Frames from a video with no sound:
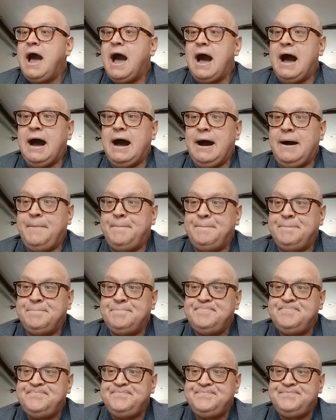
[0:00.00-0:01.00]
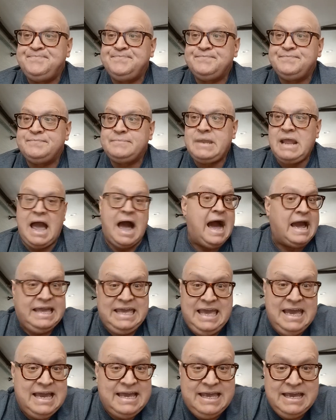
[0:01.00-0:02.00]
I
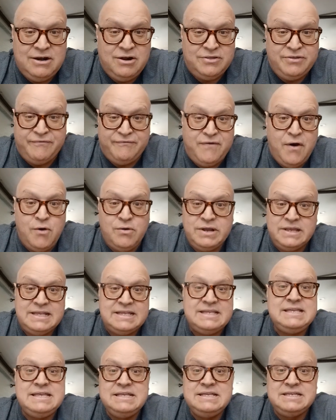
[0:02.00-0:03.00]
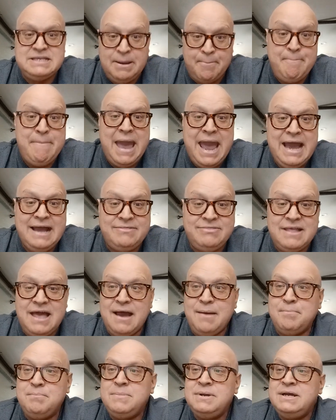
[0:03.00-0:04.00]
can't get on the phone and demand
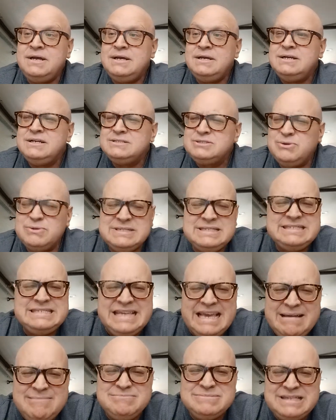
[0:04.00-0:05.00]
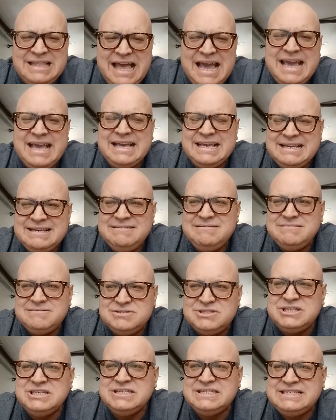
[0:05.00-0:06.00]
them. So it seems like
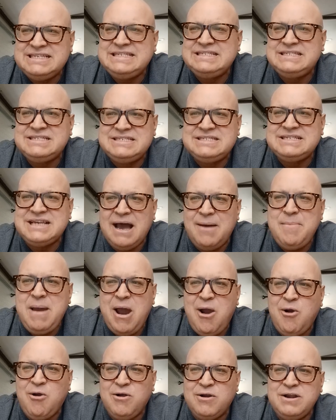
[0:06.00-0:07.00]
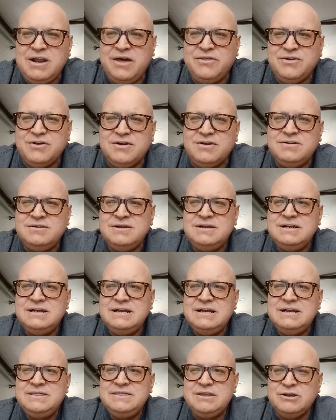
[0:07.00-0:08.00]
she's somehow or another,
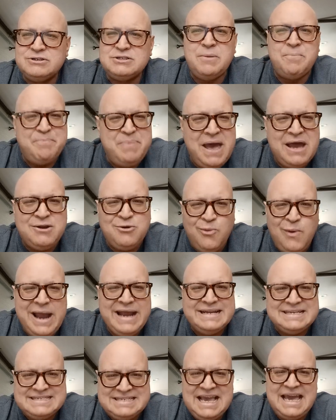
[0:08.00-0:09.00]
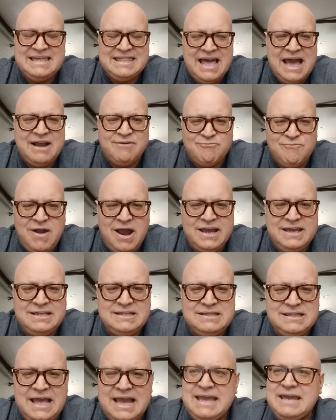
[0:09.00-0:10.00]
there's a better way to say that,
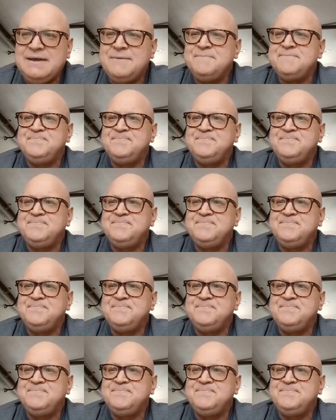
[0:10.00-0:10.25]
right? Like